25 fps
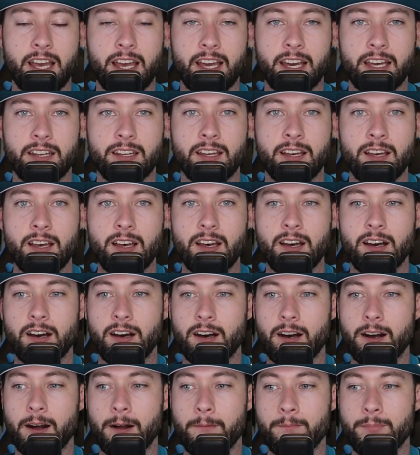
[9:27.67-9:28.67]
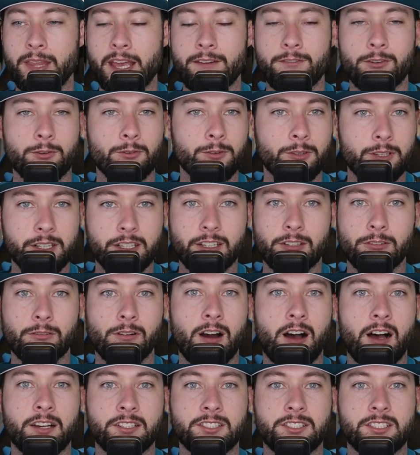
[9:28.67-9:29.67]
And Um, they have a really good
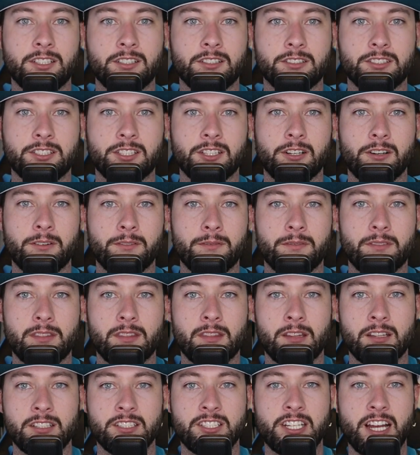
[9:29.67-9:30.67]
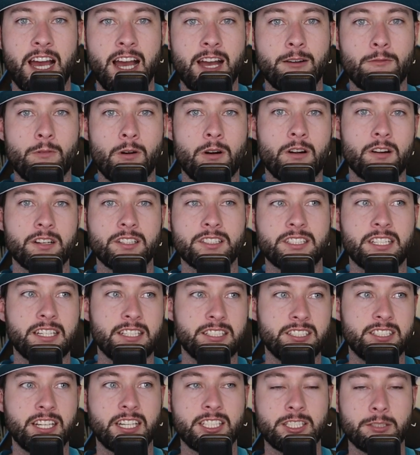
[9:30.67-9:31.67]
roster, so the Jaguars
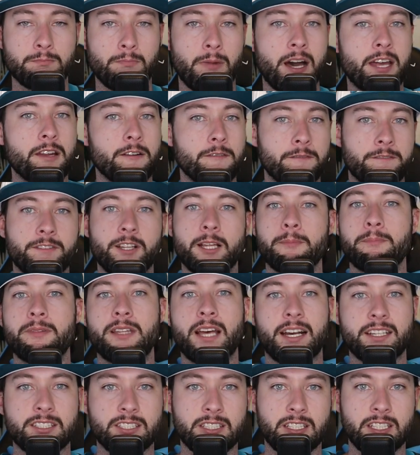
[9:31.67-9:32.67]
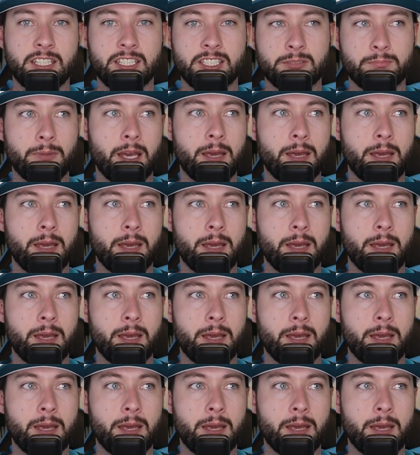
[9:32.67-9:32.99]
and Jets might have flipped destinies.